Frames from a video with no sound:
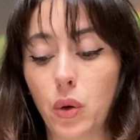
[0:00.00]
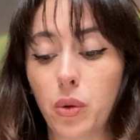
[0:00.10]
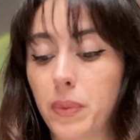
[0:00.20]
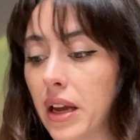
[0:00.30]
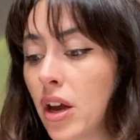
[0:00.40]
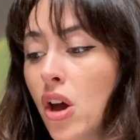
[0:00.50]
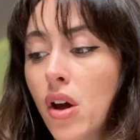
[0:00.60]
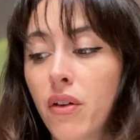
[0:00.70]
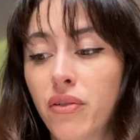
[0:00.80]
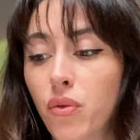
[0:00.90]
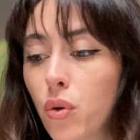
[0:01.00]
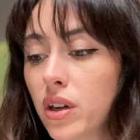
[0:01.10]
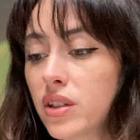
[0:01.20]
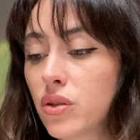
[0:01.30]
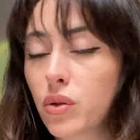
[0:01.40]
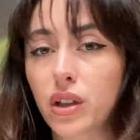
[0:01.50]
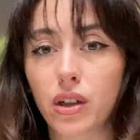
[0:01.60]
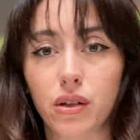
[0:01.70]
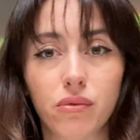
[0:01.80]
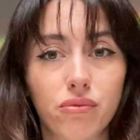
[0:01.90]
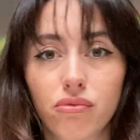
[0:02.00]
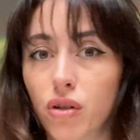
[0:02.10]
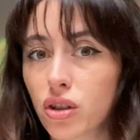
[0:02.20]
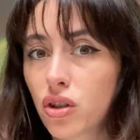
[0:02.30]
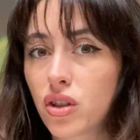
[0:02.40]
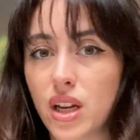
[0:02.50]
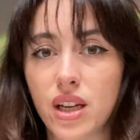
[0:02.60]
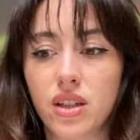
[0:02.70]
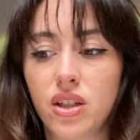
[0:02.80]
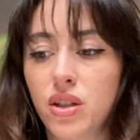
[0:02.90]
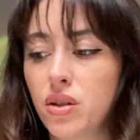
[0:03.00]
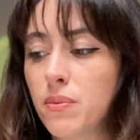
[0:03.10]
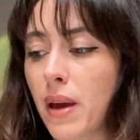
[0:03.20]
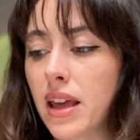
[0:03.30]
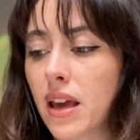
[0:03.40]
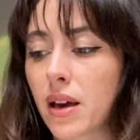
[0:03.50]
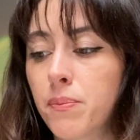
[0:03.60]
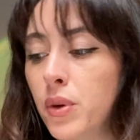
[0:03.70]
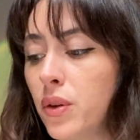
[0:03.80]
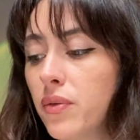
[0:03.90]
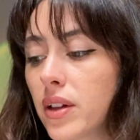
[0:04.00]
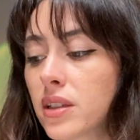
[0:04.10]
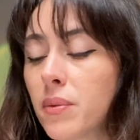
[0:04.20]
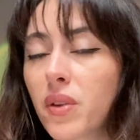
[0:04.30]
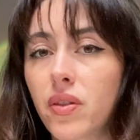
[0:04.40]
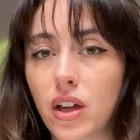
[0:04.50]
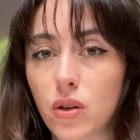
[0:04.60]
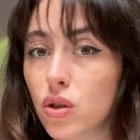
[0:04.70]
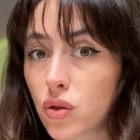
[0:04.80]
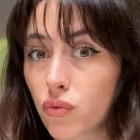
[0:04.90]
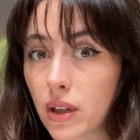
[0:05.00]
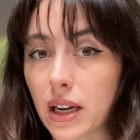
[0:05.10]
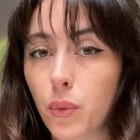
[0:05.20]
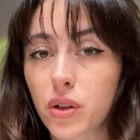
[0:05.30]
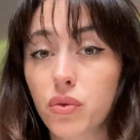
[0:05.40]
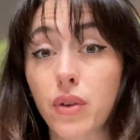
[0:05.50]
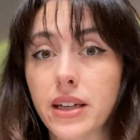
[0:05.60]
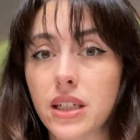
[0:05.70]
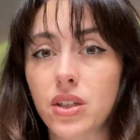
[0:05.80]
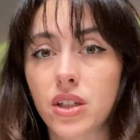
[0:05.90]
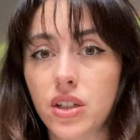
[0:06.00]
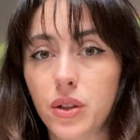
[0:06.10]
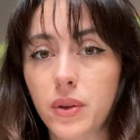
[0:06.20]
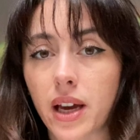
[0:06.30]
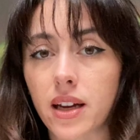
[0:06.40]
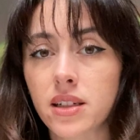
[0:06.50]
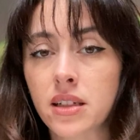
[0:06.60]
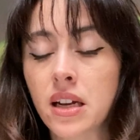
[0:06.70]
you were being forced, or you're rushed into making a move on something that you just really weren't ready to do yet.